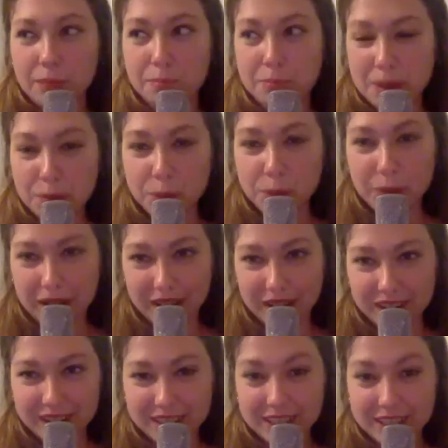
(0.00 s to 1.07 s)
Be
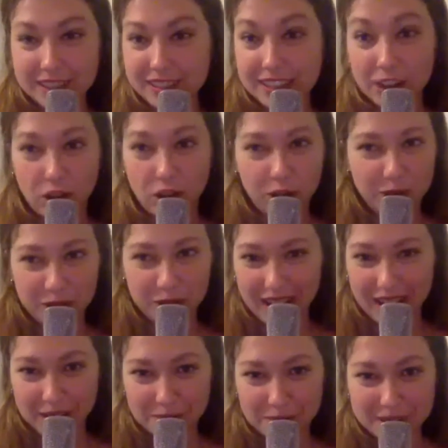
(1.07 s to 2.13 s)
prepared to delete all of your
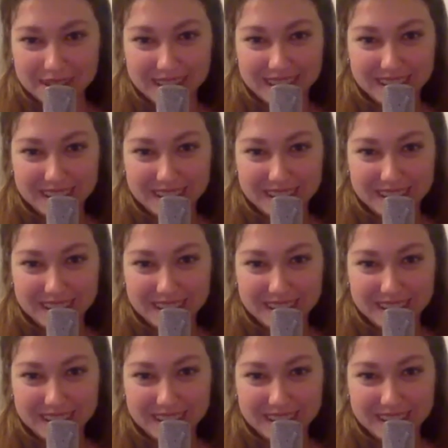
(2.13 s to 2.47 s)
apps.